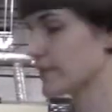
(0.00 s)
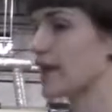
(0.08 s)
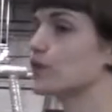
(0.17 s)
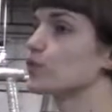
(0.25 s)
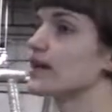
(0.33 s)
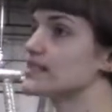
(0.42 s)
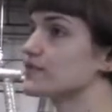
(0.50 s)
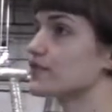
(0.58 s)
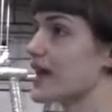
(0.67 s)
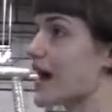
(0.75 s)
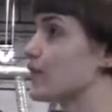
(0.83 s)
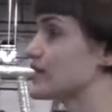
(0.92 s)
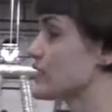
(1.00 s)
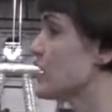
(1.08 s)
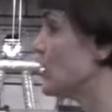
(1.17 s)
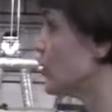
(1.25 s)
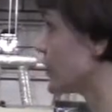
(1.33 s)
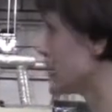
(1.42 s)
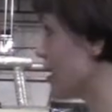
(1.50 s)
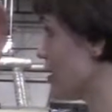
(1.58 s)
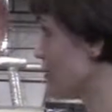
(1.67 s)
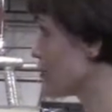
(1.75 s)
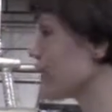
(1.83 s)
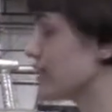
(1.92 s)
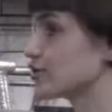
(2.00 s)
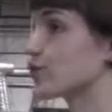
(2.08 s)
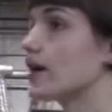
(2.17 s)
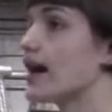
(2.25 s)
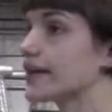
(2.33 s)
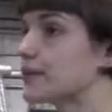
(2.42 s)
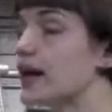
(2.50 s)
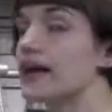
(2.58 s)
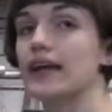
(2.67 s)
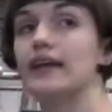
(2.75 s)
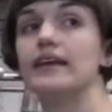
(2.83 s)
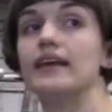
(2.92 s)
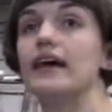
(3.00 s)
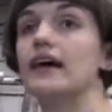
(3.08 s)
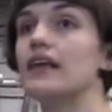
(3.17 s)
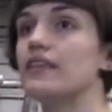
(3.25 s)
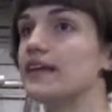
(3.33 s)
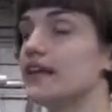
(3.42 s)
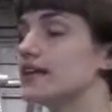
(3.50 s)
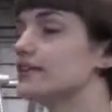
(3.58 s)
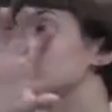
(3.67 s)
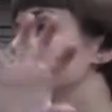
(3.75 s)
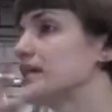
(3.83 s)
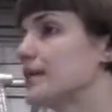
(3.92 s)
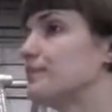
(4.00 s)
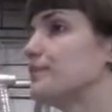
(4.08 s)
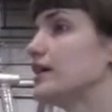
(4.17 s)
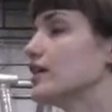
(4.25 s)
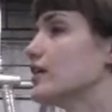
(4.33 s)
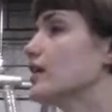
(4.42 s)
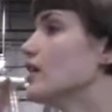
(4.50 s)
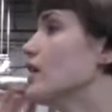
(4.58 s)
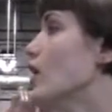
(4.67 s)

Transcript: And the reason for that was when the British were occupying India, they needed to ship beer